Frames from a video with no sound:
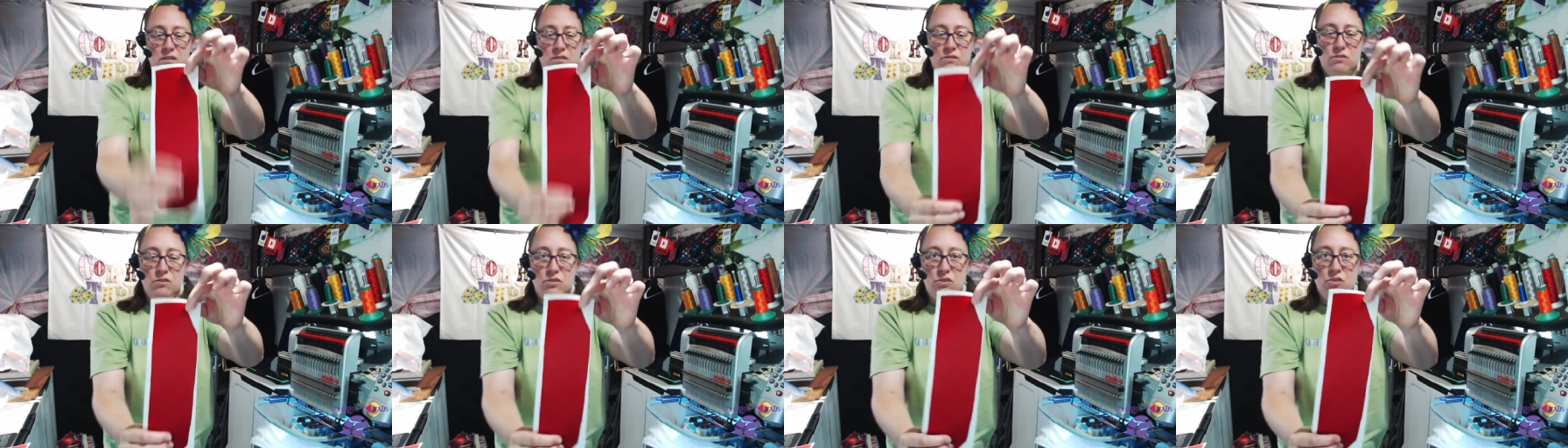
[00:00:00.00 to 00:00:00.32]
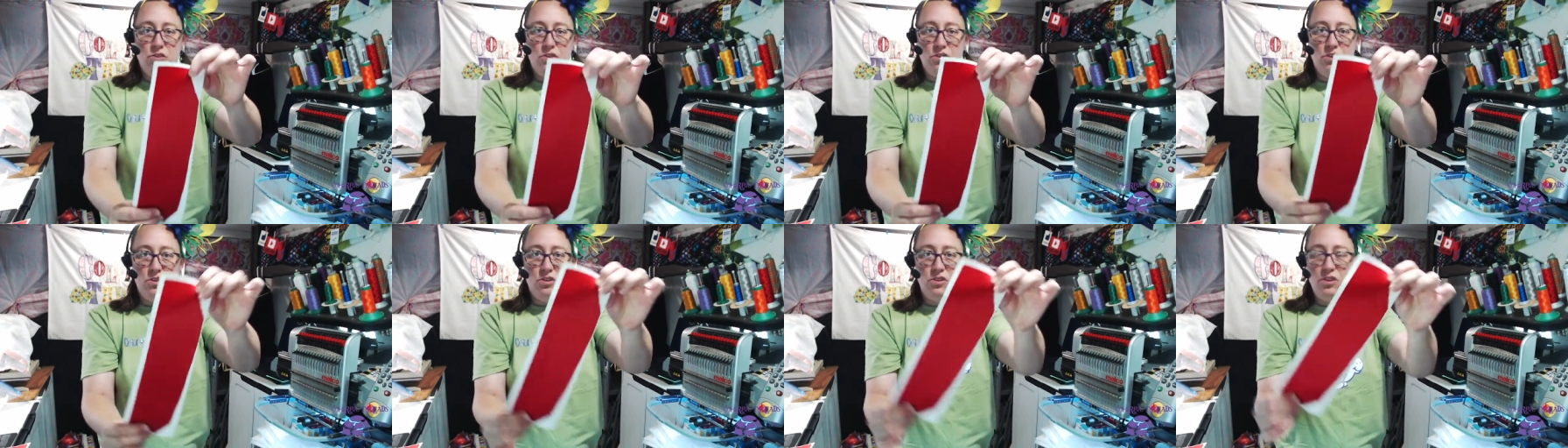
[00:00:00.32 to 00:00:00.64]

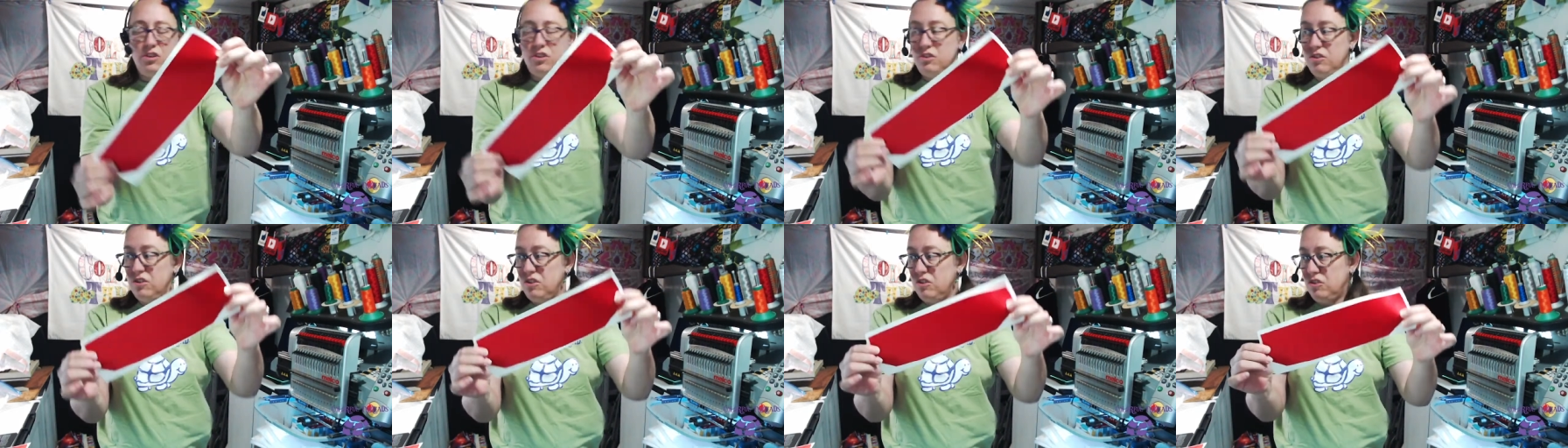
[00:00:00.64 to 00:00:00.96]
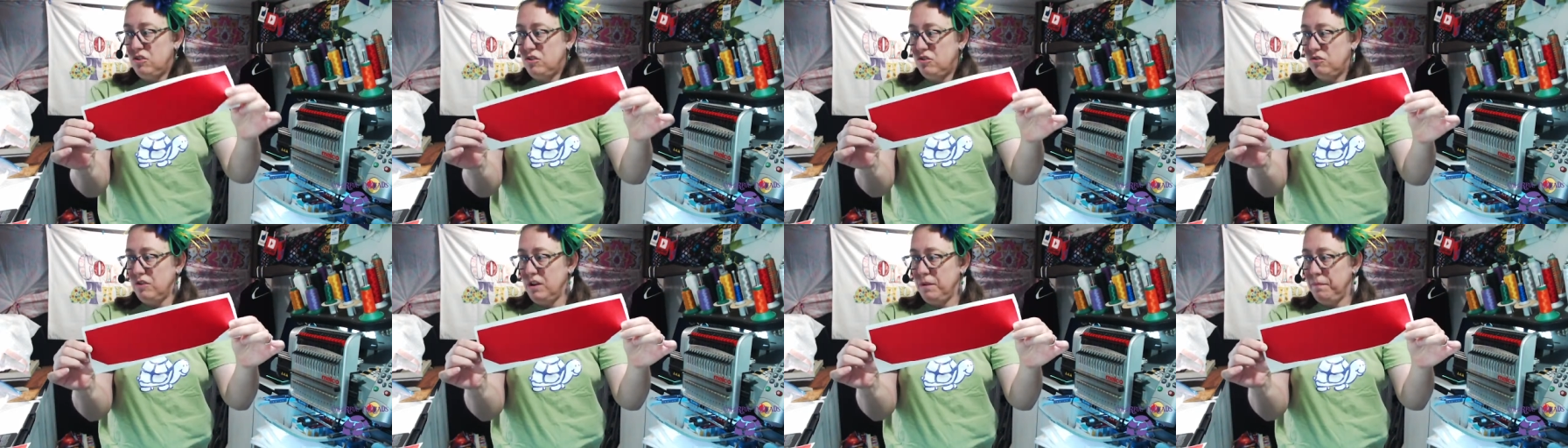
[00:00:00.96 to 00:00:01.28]
It's just a
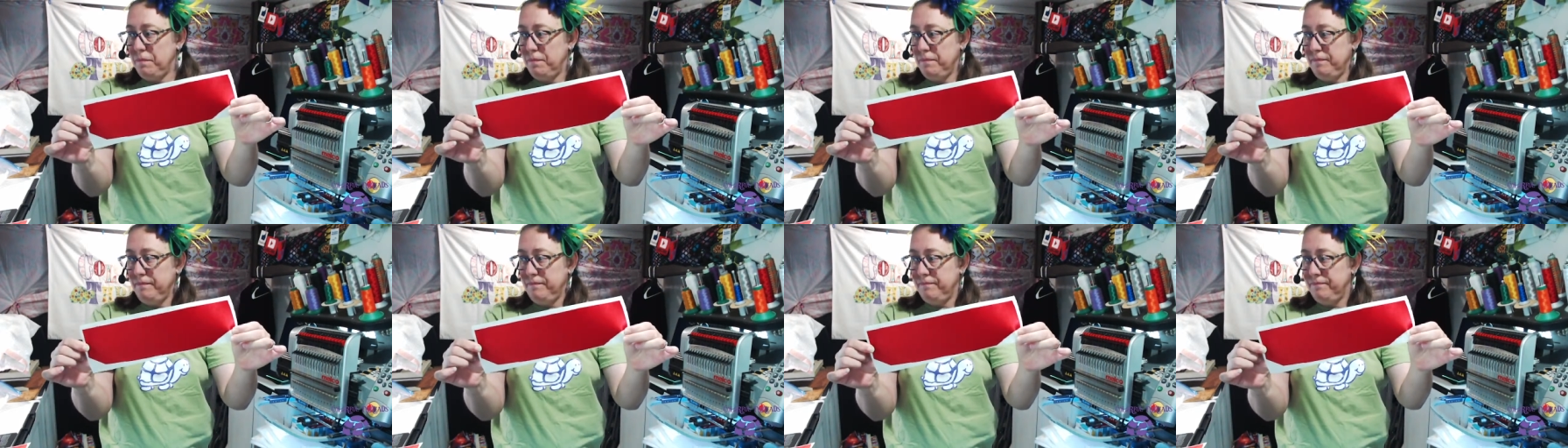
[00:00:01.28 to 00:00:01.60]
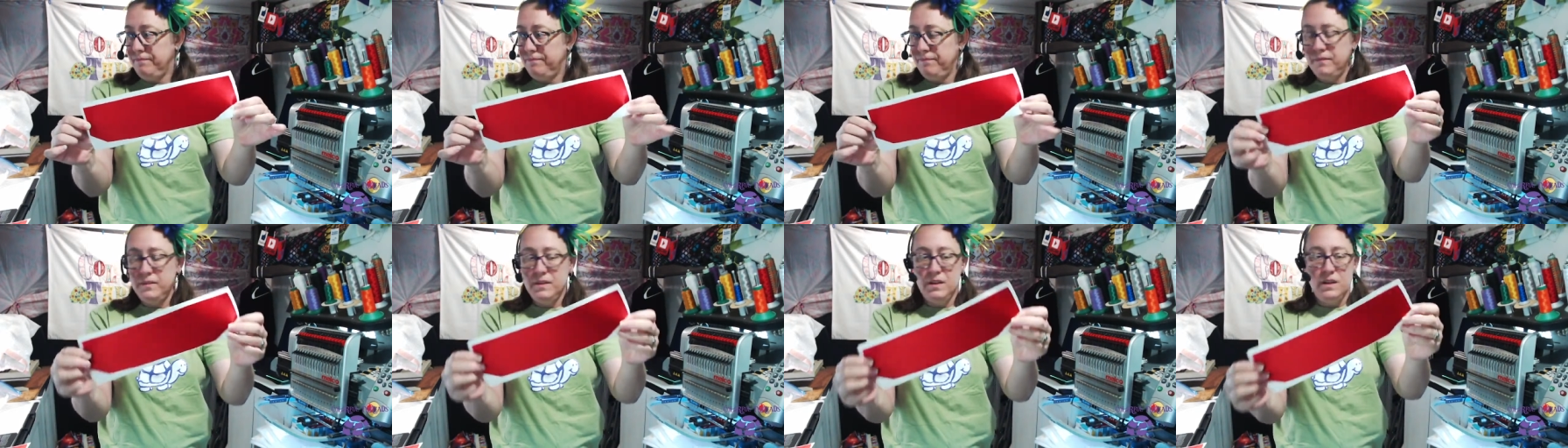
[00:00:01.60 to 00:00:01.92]
strip
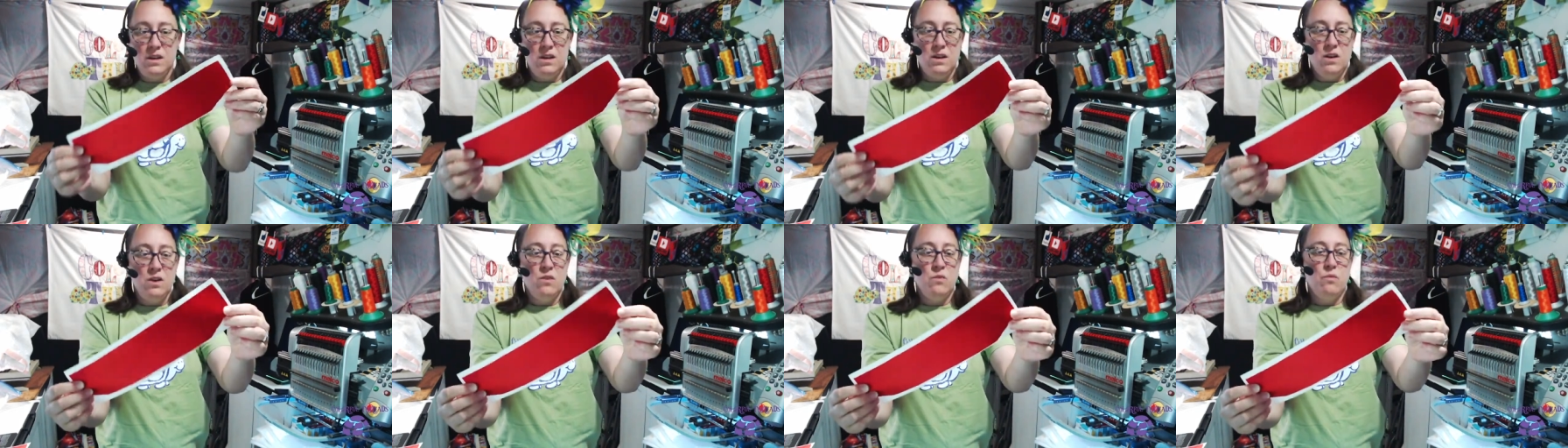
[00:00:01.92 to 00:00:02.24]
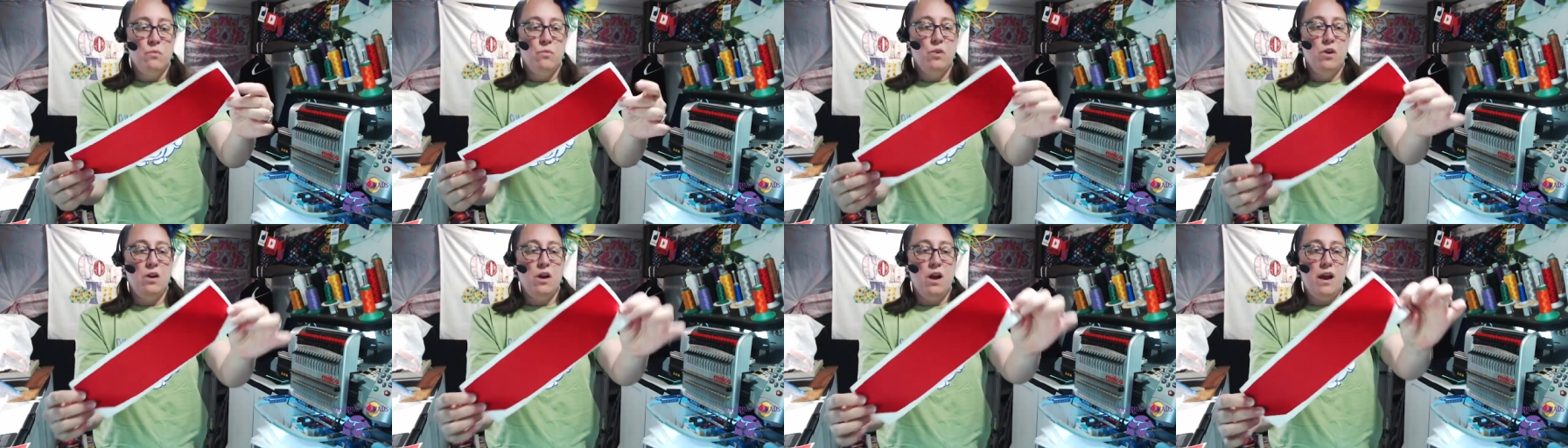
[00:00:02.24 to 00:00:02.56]

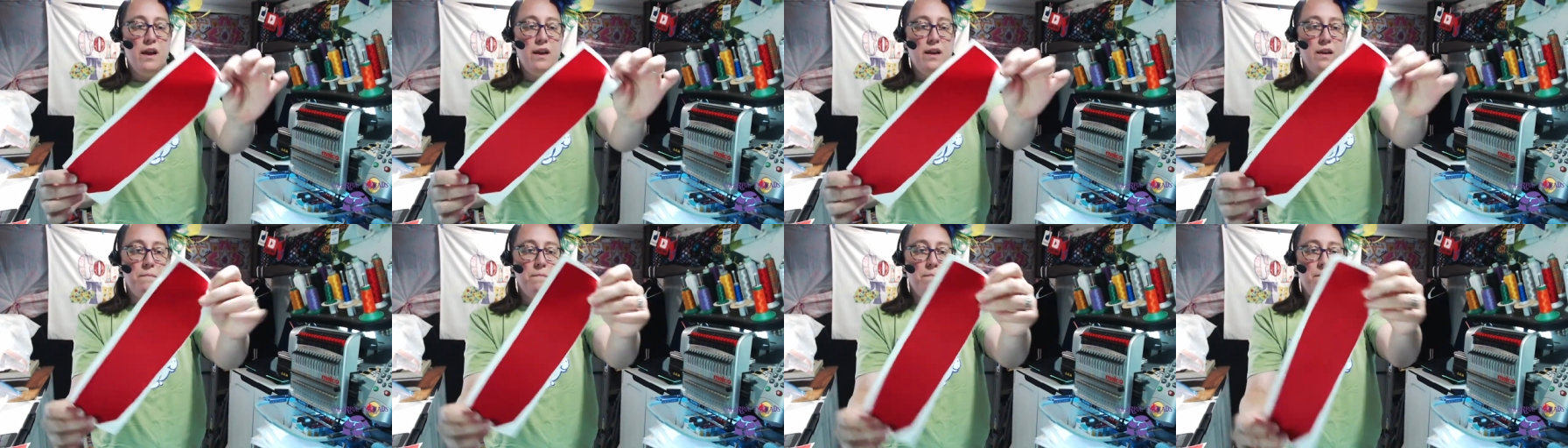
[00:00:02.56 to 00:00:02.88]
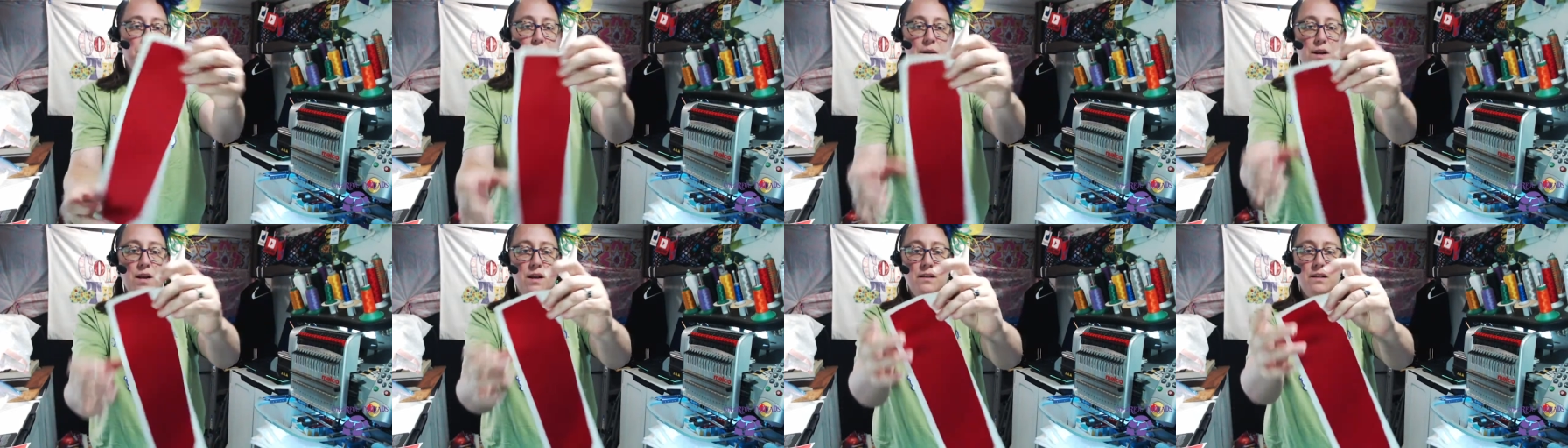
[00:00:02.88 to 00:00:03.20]
where I
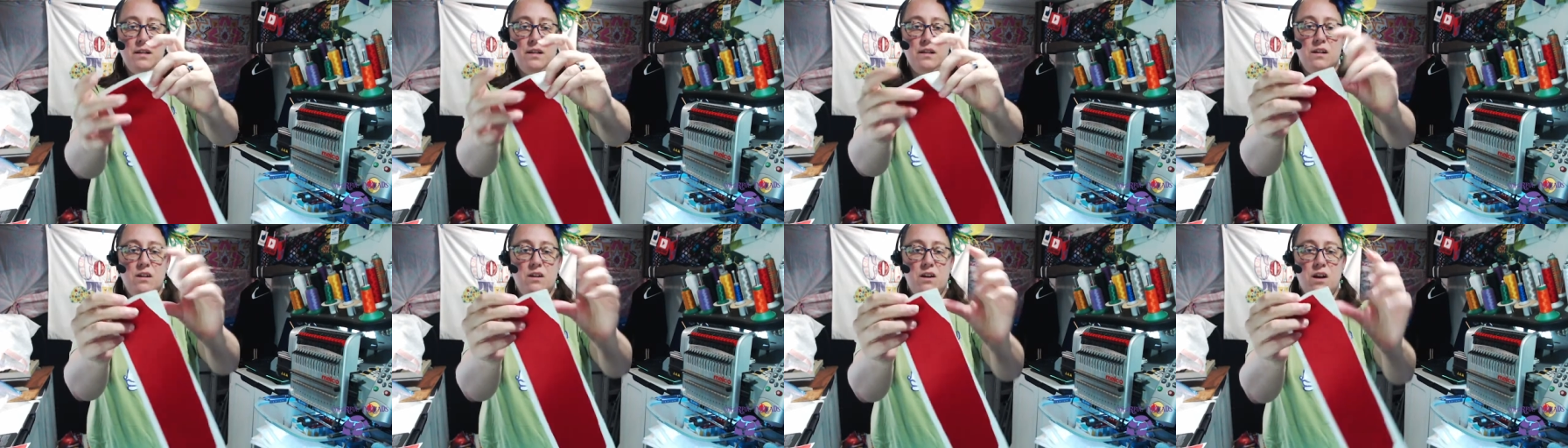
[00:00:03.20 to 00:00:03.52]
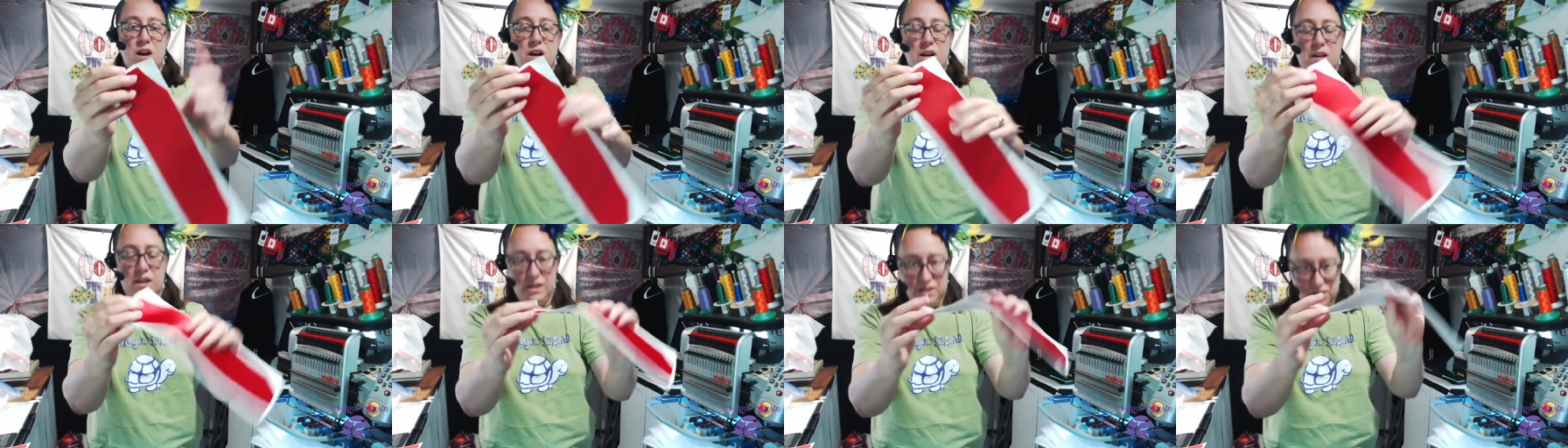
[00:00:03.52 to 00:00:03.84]
bonded it
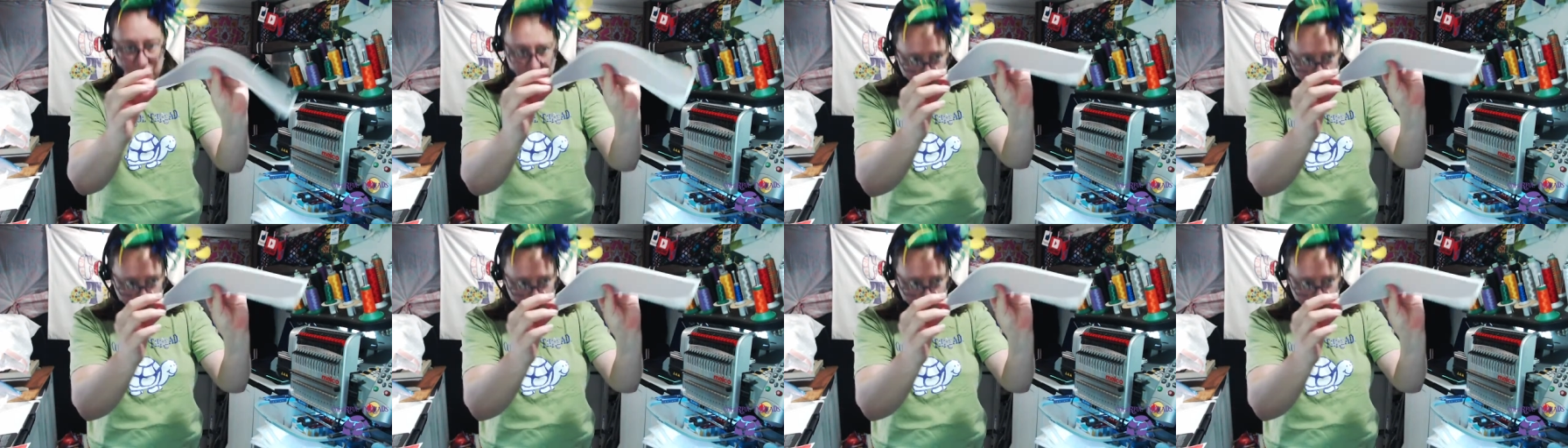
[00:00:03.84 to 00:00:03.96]
on and you